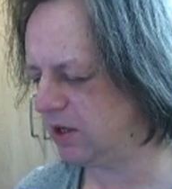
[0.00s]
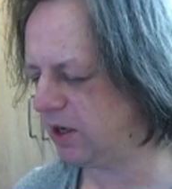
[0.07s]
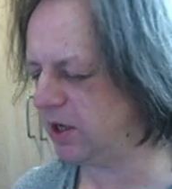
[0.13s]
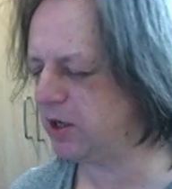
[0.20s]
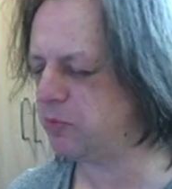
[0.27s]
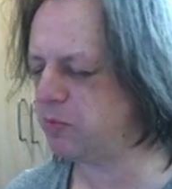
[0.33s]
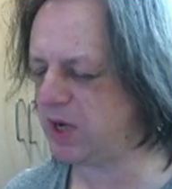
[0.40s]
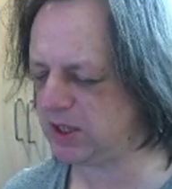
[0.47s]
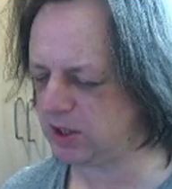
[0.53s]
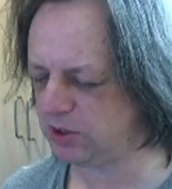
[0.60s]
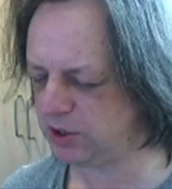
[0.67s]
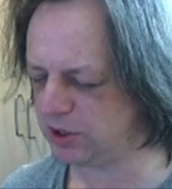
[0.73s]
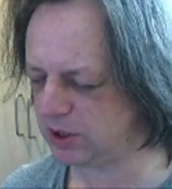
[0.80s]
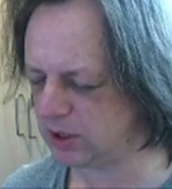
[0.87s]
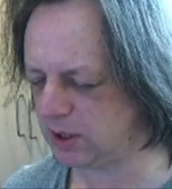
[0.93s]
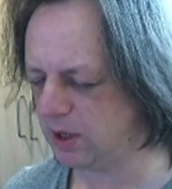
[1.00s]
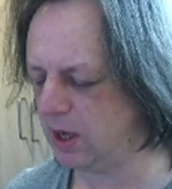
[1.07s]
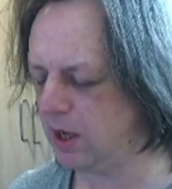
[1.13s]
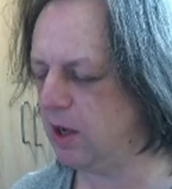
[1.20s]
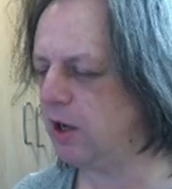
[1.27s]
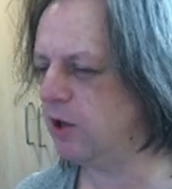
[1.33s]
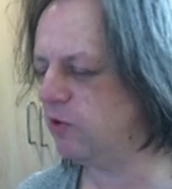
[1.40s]
and messages
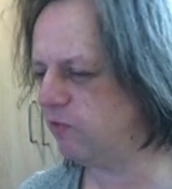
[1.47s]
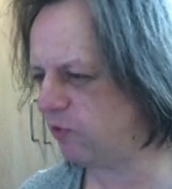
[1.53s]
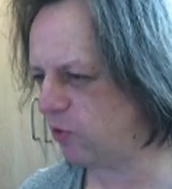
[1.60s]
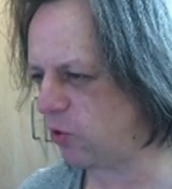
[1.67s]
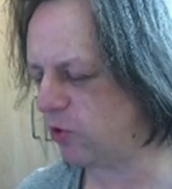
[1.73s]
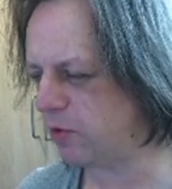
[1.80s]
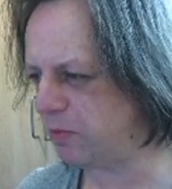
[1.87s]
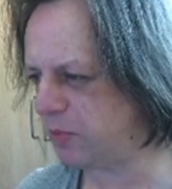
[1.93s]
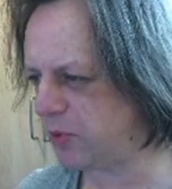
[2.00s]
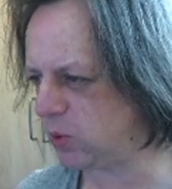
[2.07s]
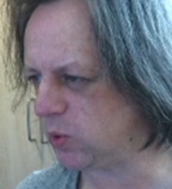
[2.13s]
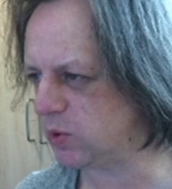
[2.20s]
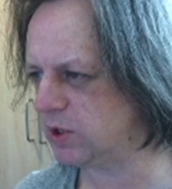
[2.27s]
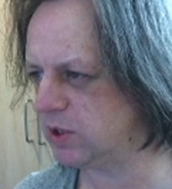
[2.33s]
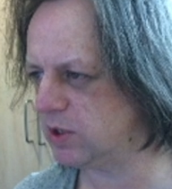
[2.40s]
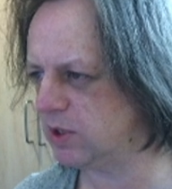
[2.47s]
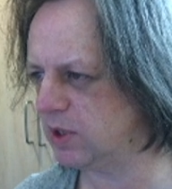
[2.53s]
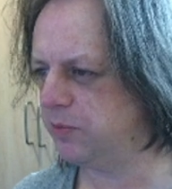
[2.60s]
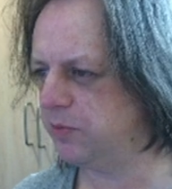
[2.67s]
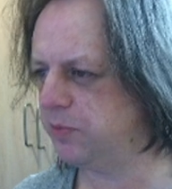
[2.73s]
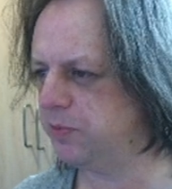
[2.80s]
and forum posts